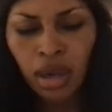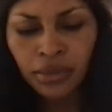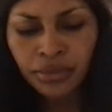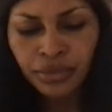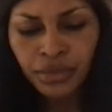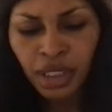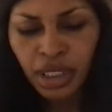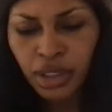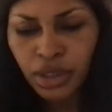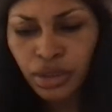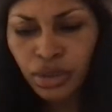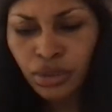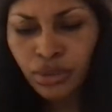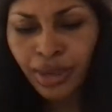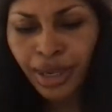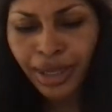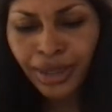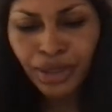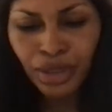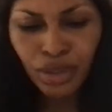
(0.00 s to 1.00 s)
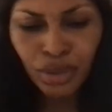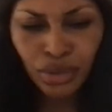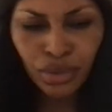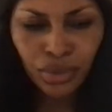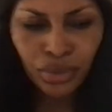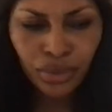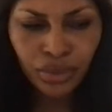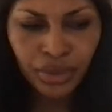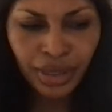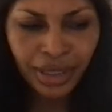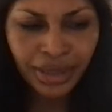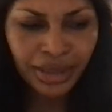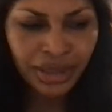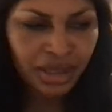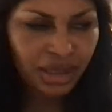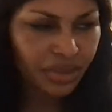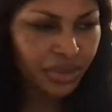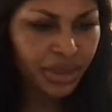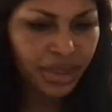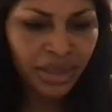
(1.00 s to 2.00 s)
He knew I knew that
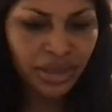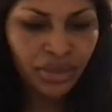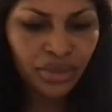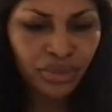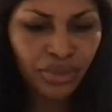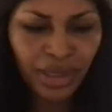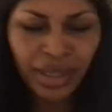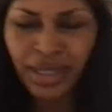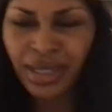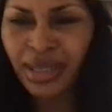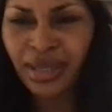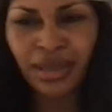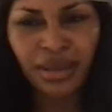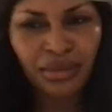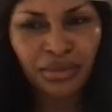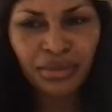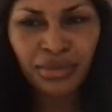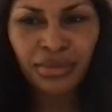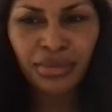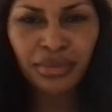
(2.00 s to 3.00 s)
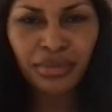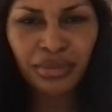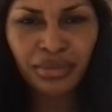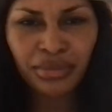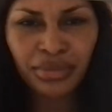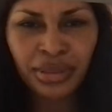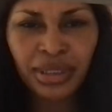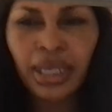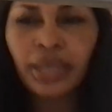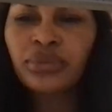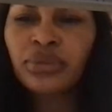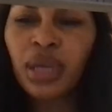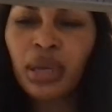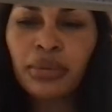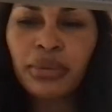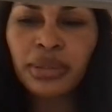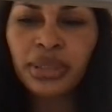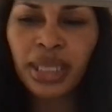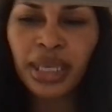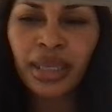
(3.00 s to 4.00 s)
she was with him. So that's why I
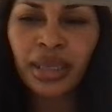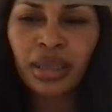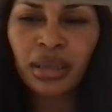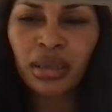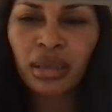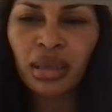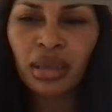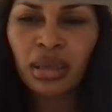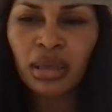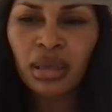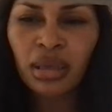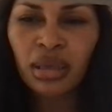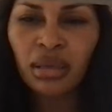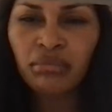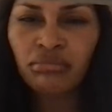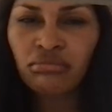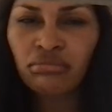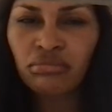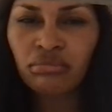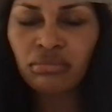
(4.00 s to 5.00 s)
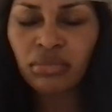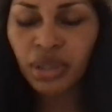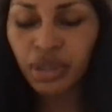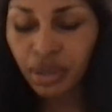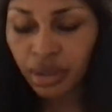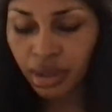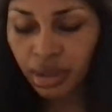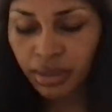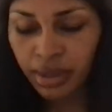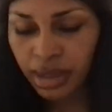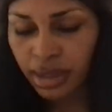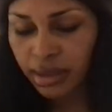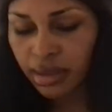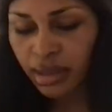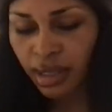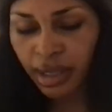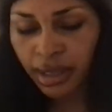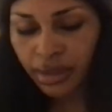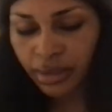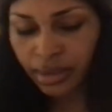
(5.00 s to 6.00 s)
was like, you know what I mean?
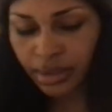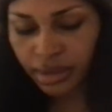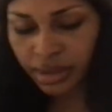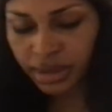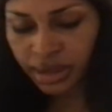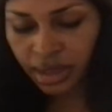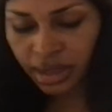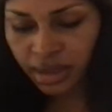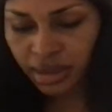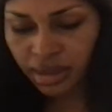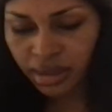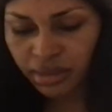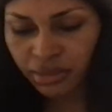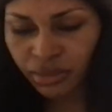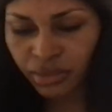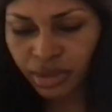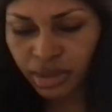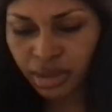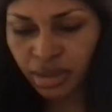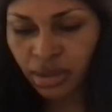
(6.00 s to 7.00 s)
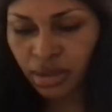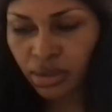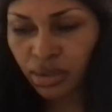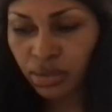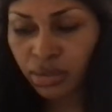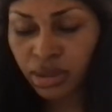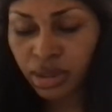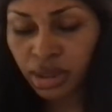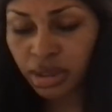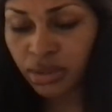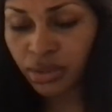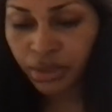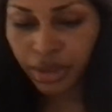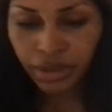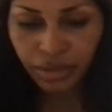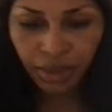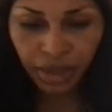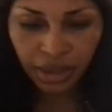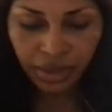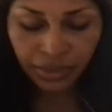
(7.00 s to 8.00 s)
I don't understand what the whole discourse
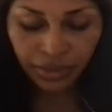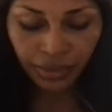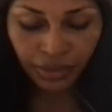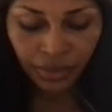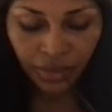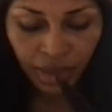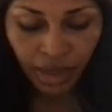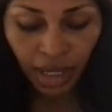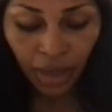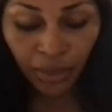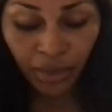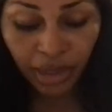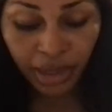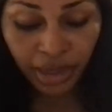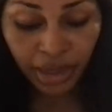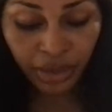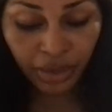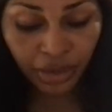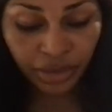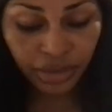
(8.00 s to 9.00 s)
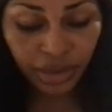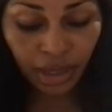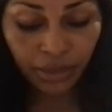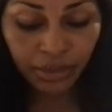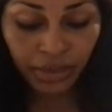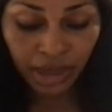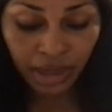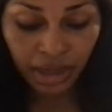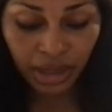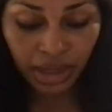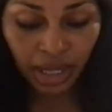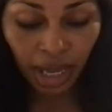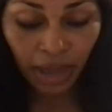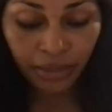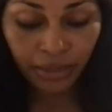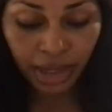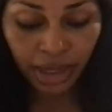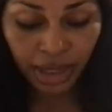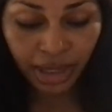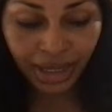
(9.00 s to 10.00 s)
was. Here's what I'm thinking. I'm
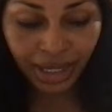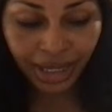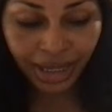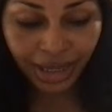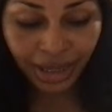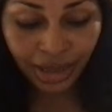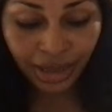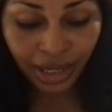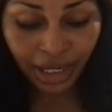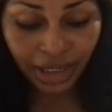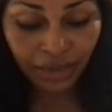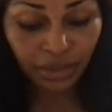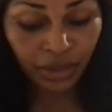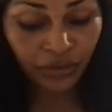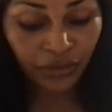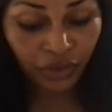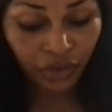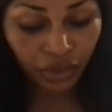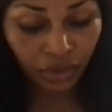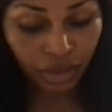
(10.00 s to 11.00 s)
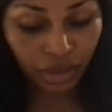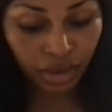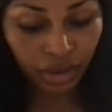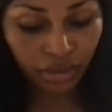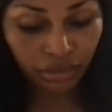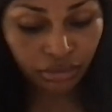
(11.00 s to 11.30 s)
thinking that he liked me first.